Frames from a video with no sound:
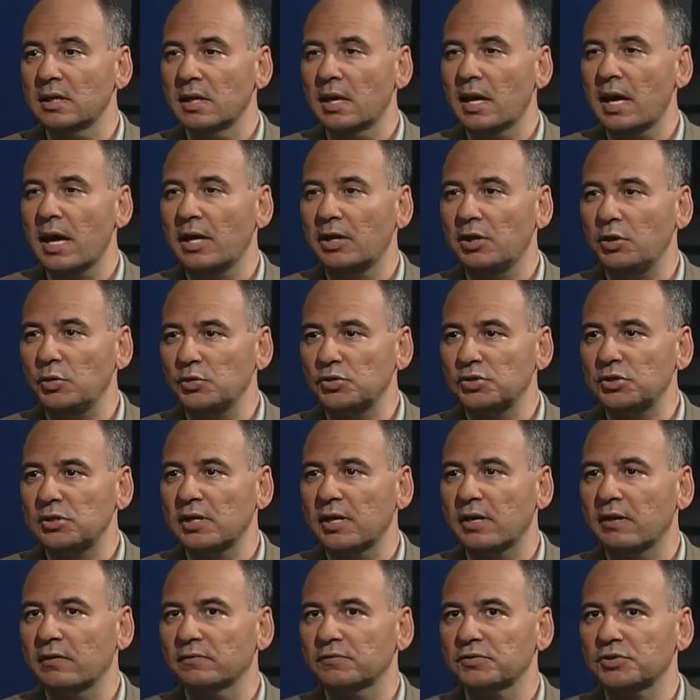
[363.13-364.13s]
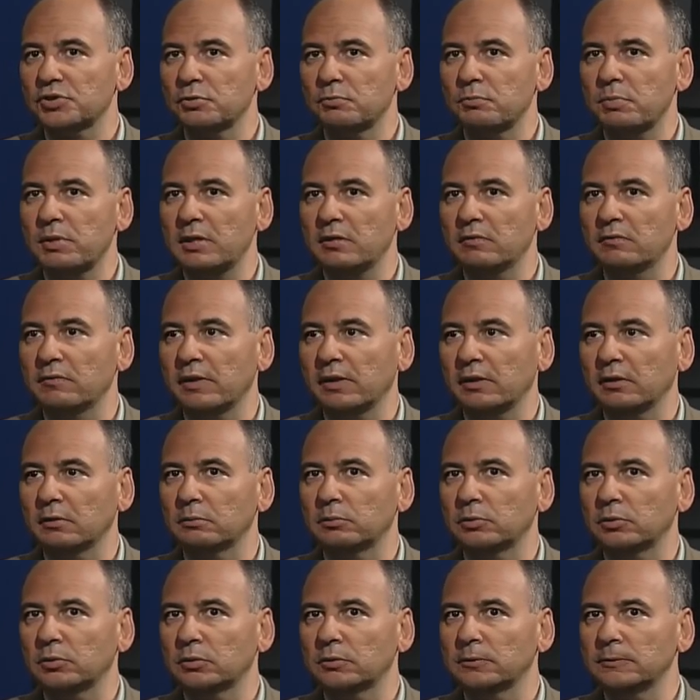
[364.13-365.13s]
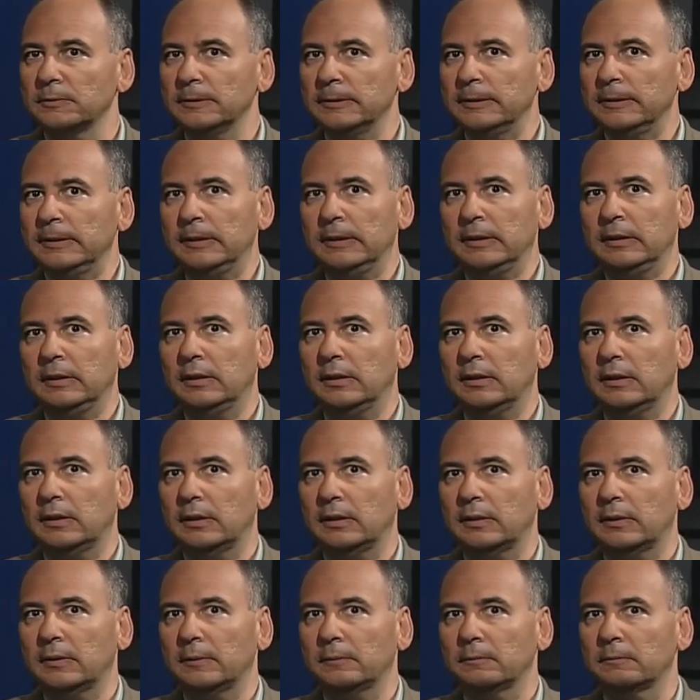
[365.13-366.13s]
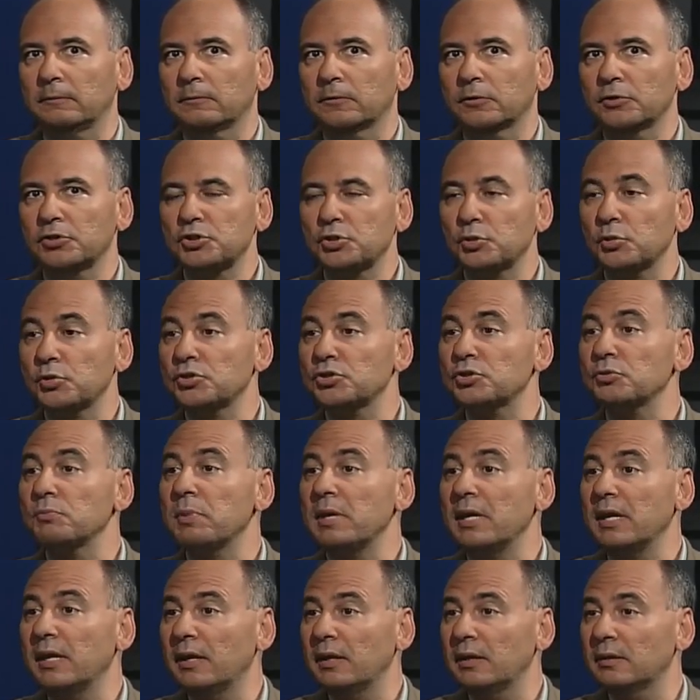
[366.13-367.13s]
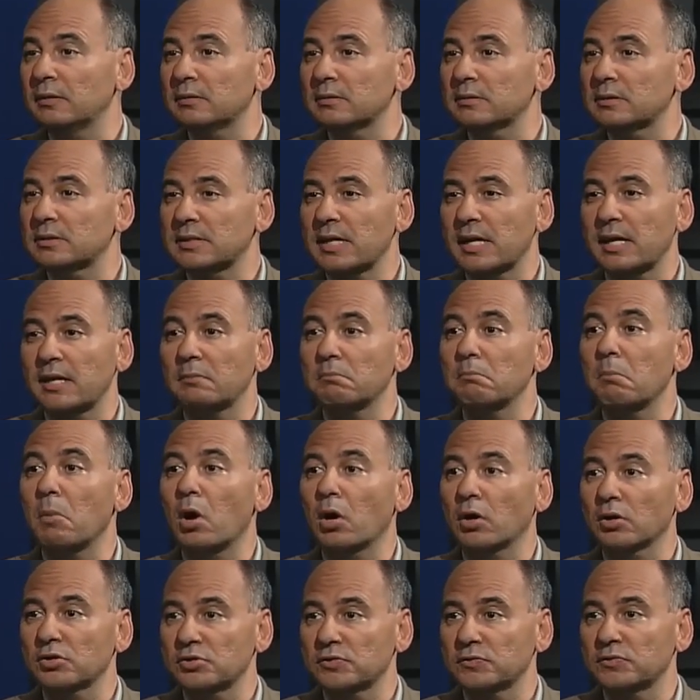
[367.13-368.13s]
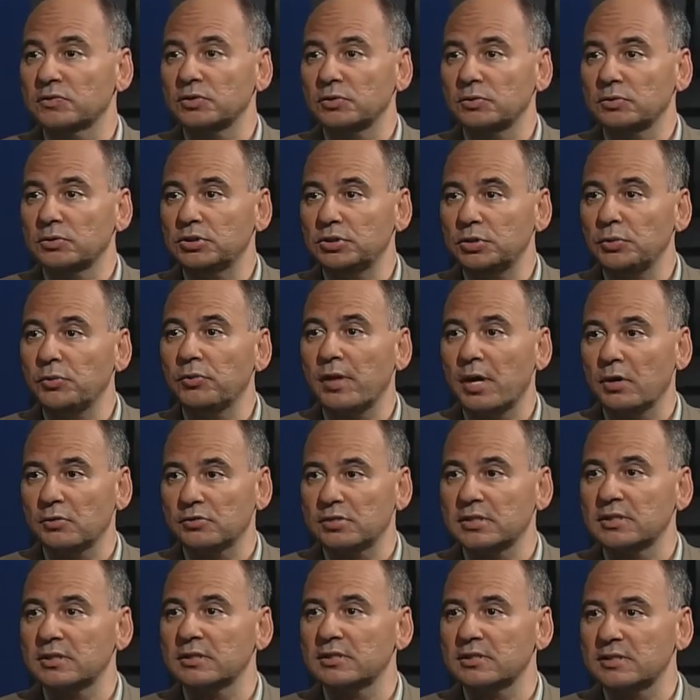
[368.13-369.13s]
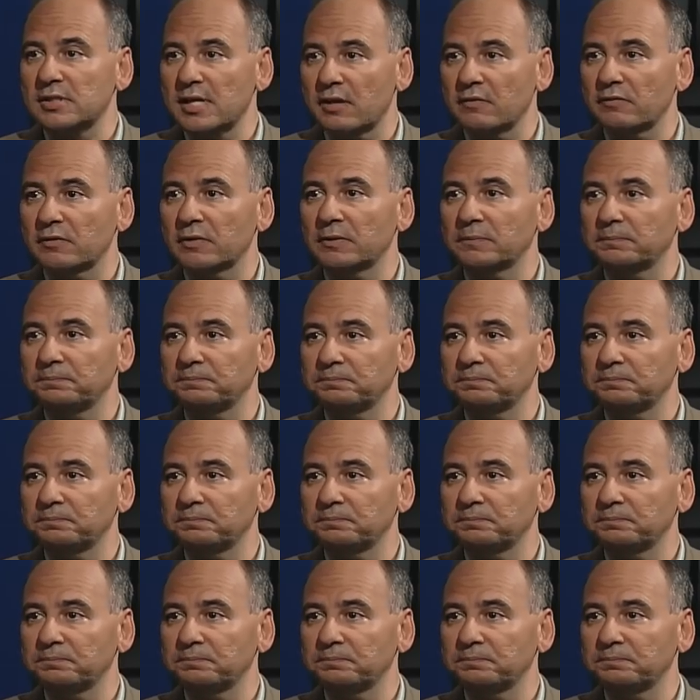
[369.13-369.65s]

at UCF should be available for students to begin, say, in March of 2007.